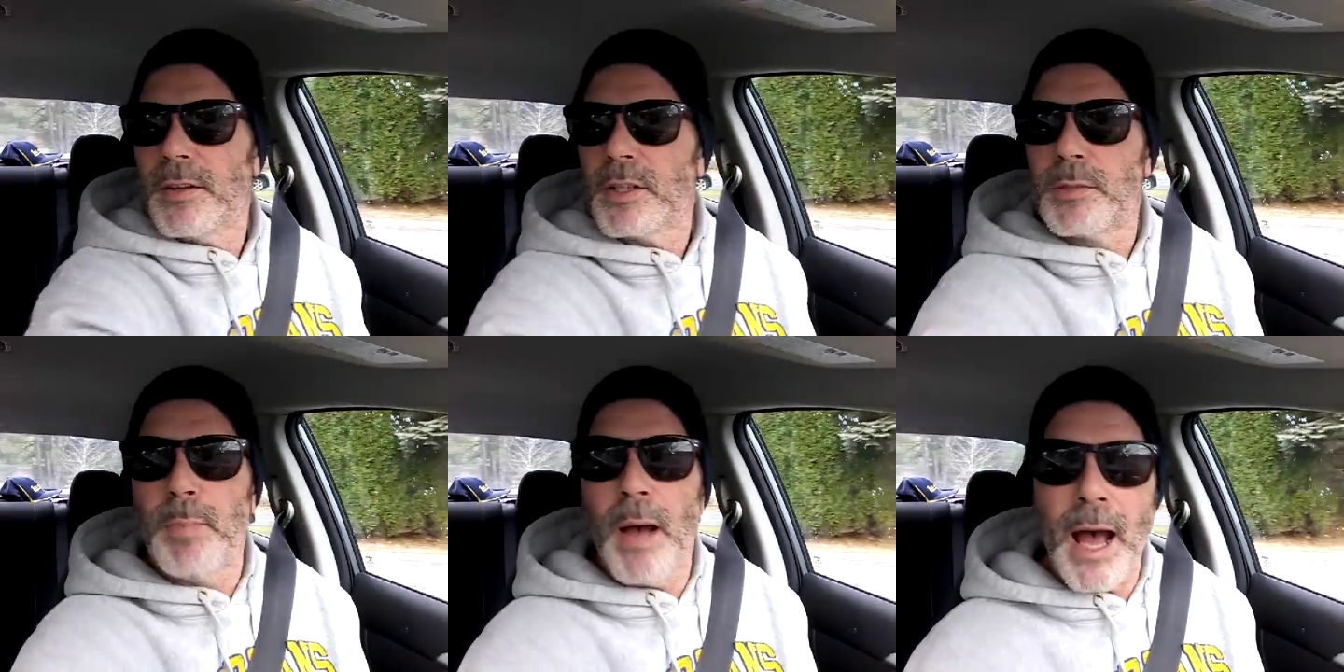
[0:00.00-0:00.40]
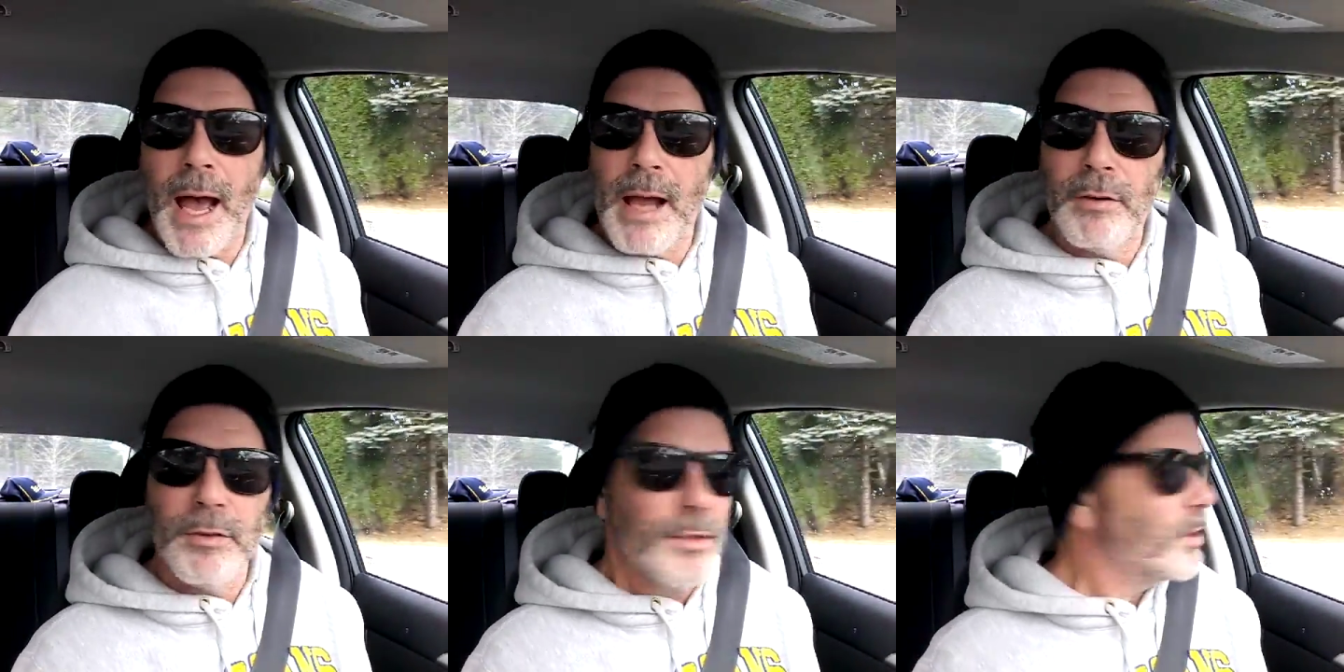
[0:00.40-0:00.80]
there's
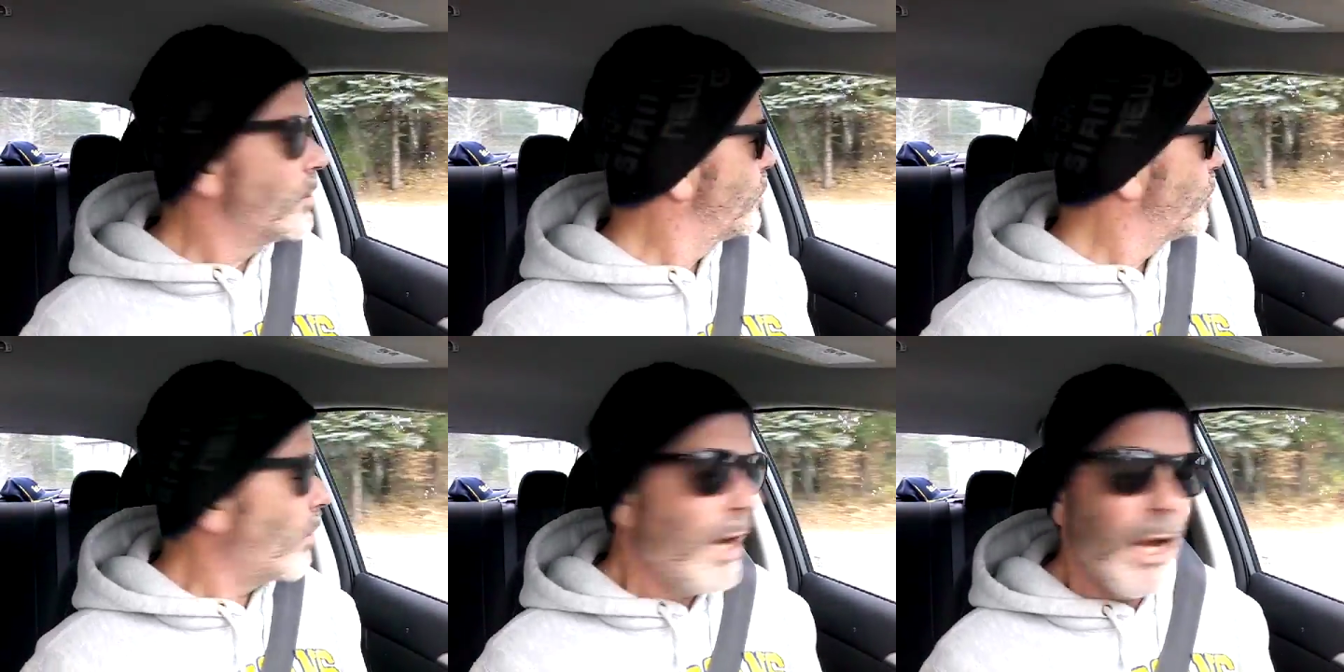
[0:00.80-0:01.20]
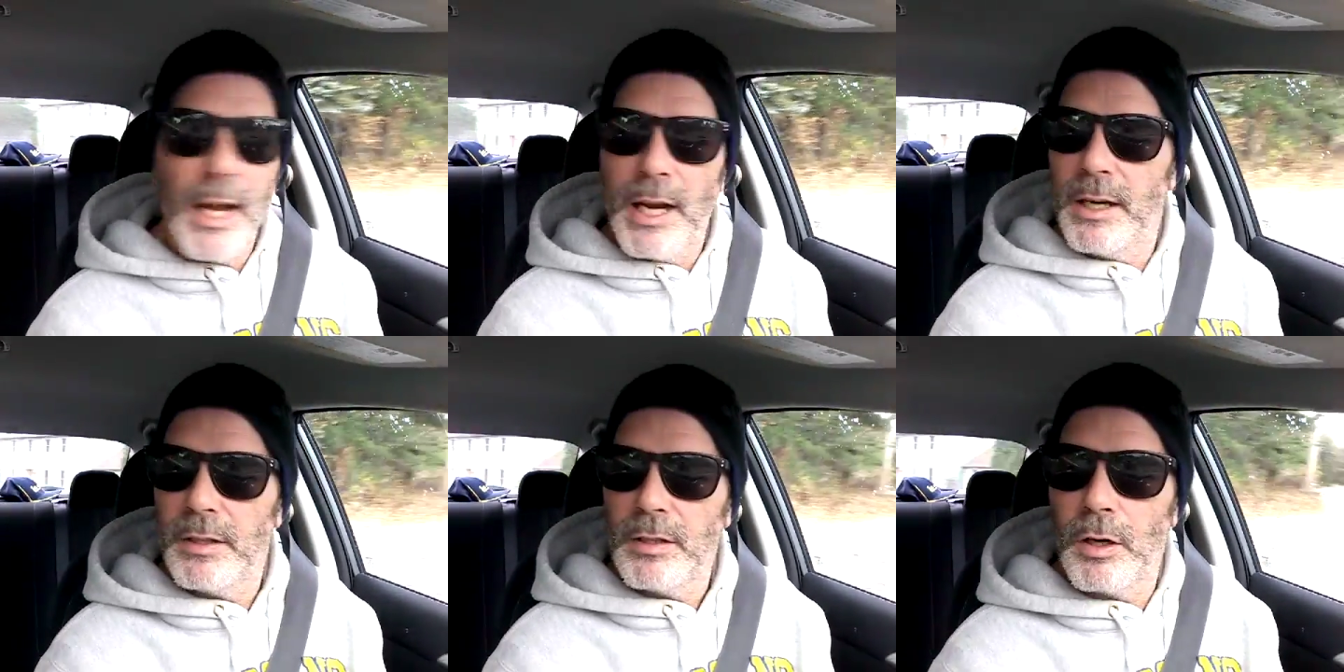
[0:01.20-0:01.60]
patterns to
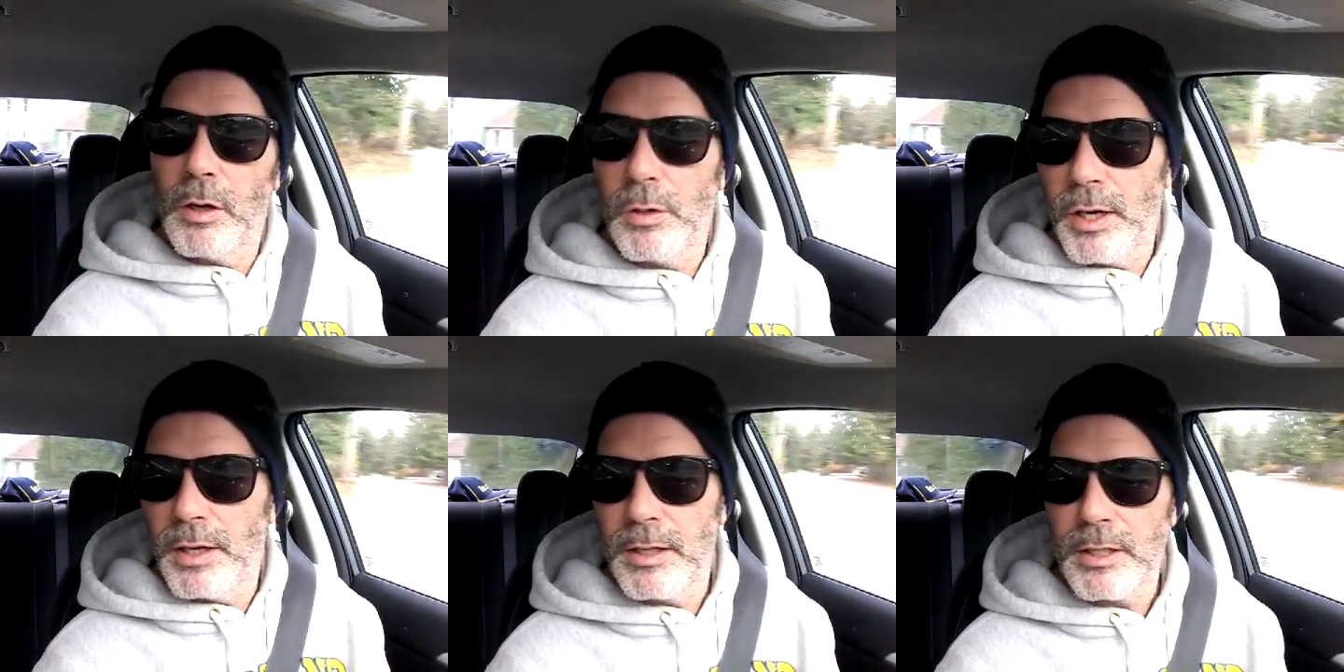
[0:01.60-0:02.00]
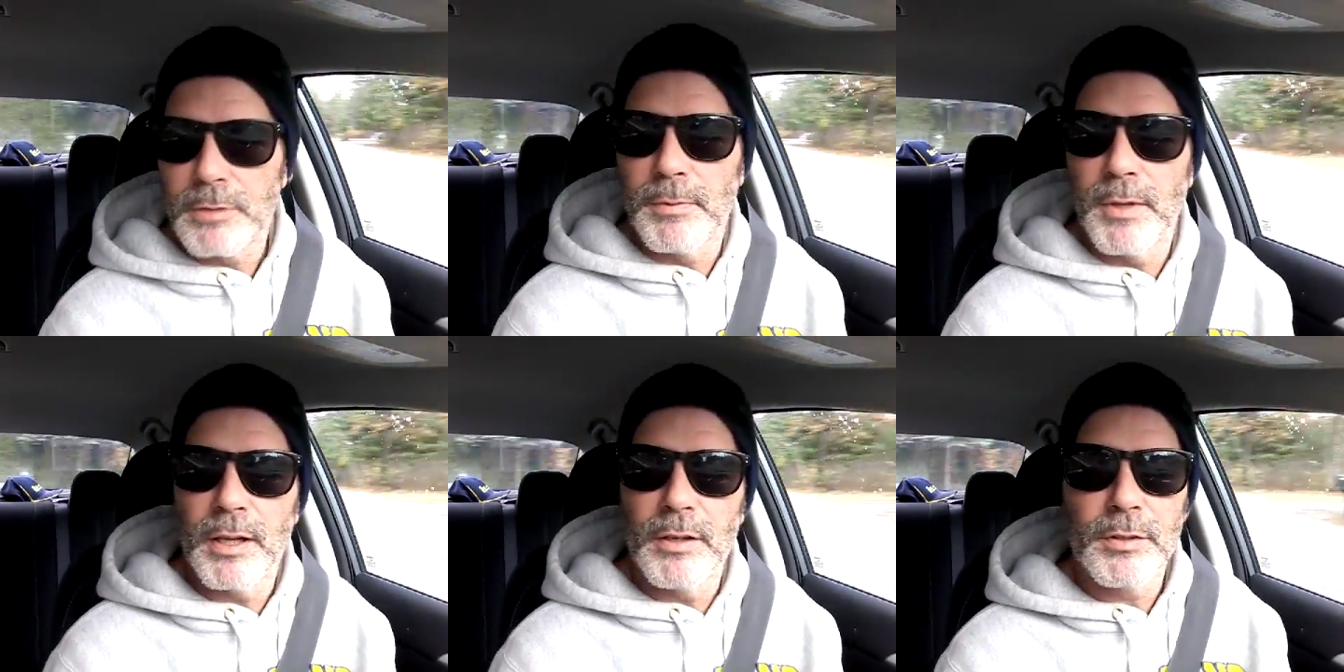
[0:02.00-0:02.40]
trade, you know, and
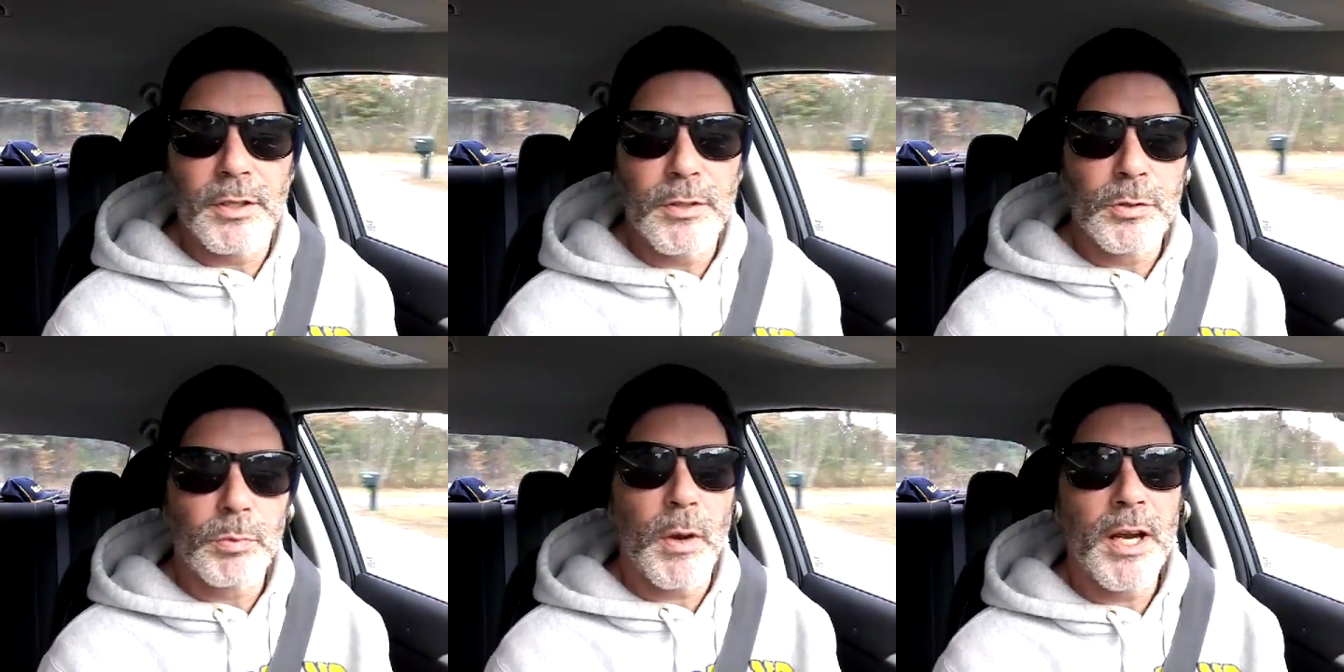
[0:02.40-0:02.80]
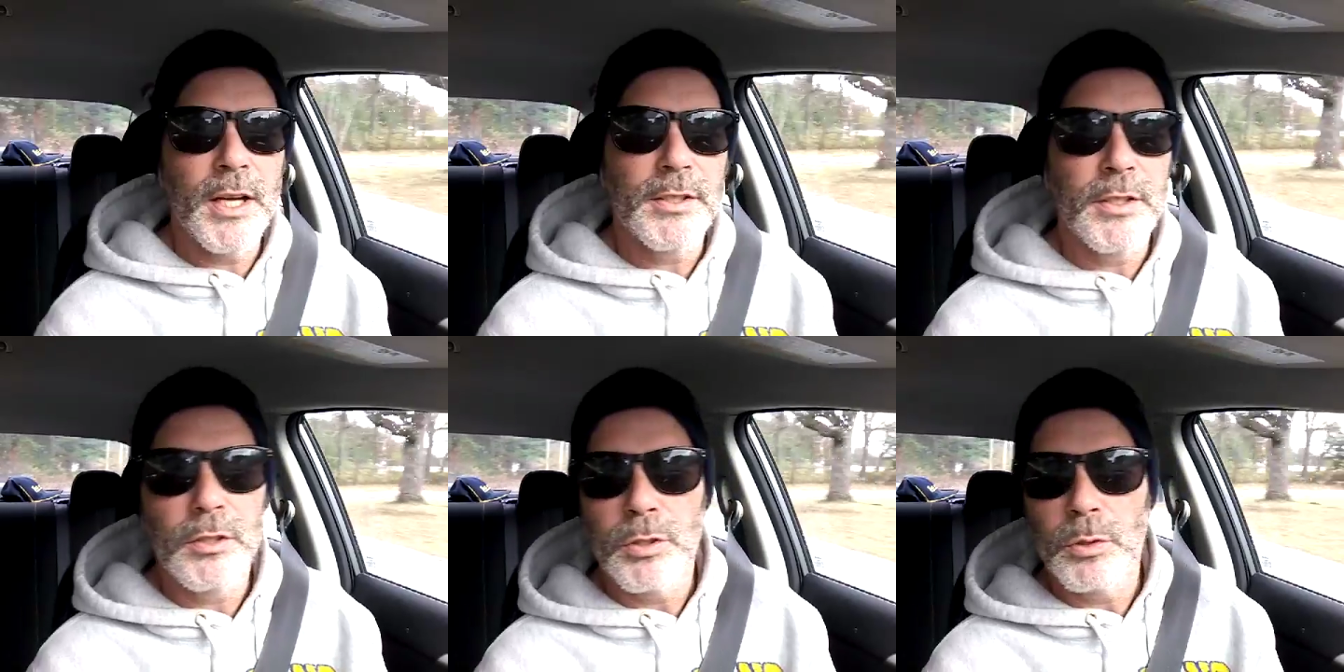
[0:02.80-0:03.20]
there's
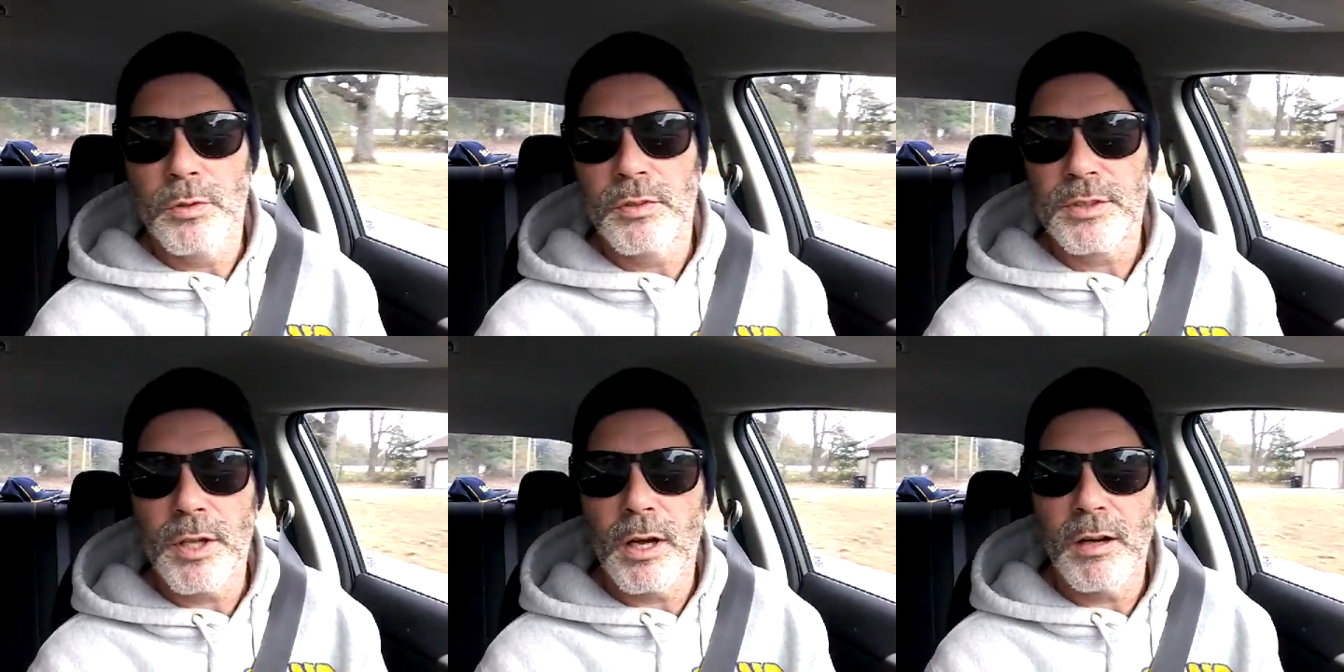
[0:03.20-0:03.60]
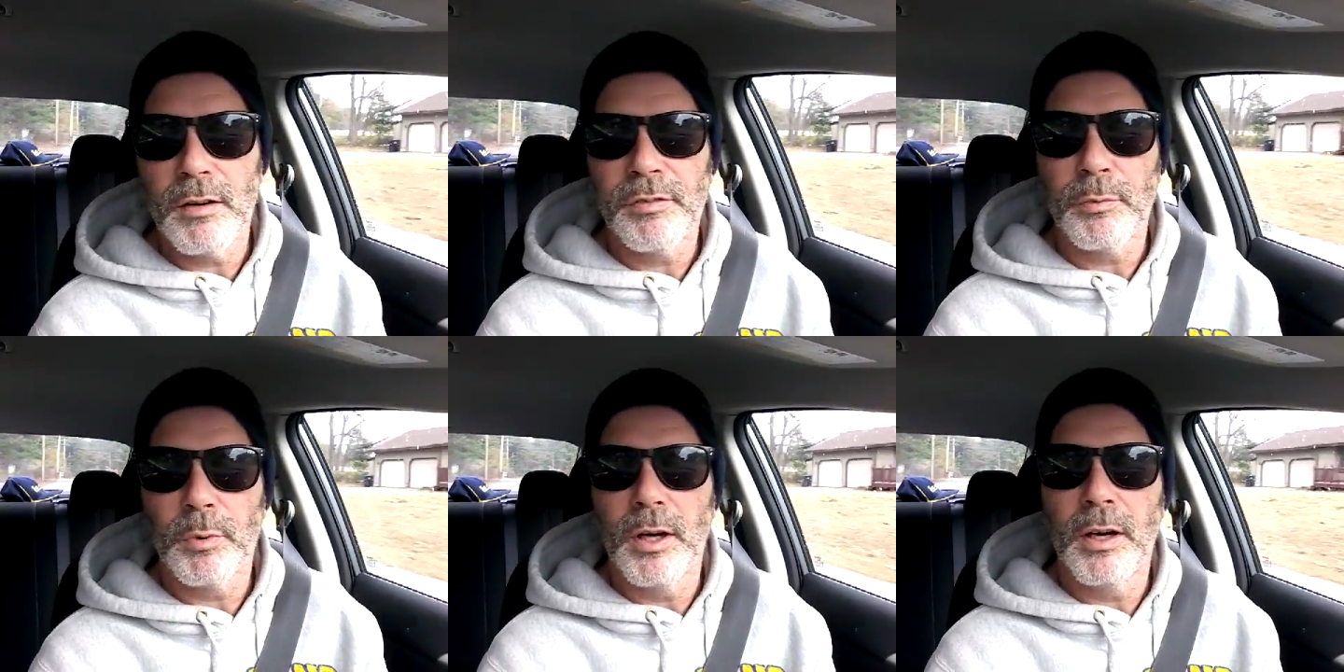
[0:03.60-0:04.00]
ways to do
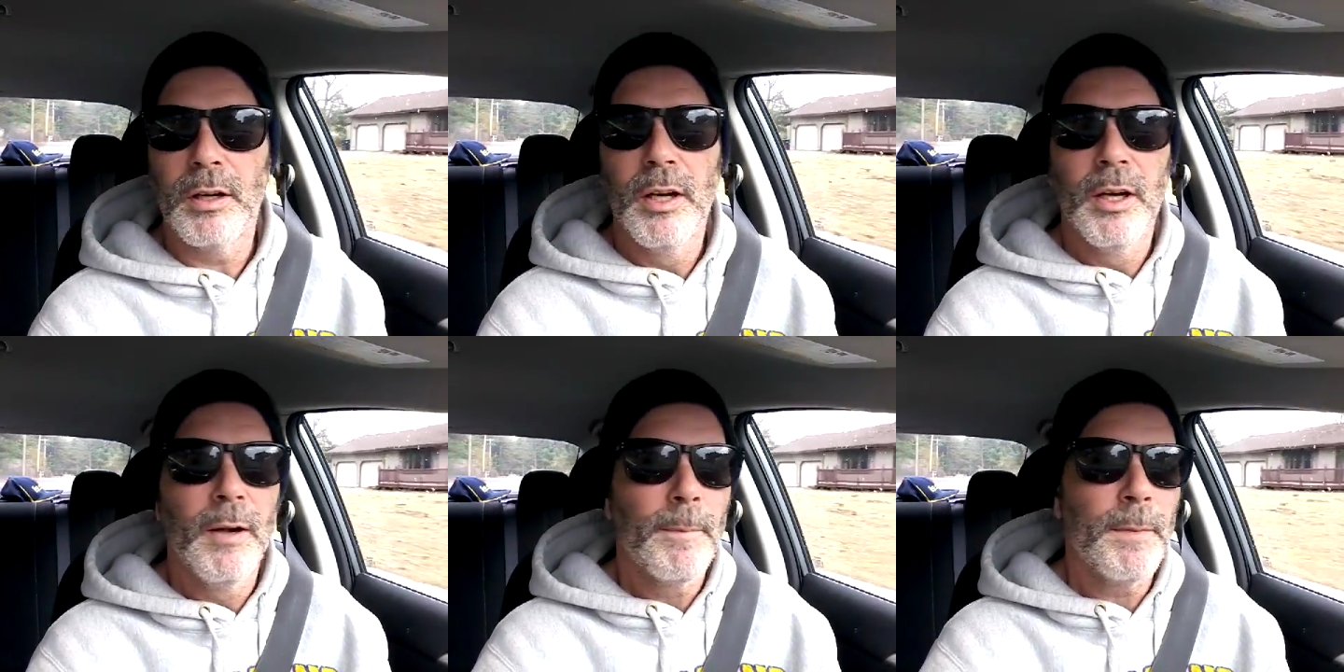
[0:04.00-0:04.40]
stuff where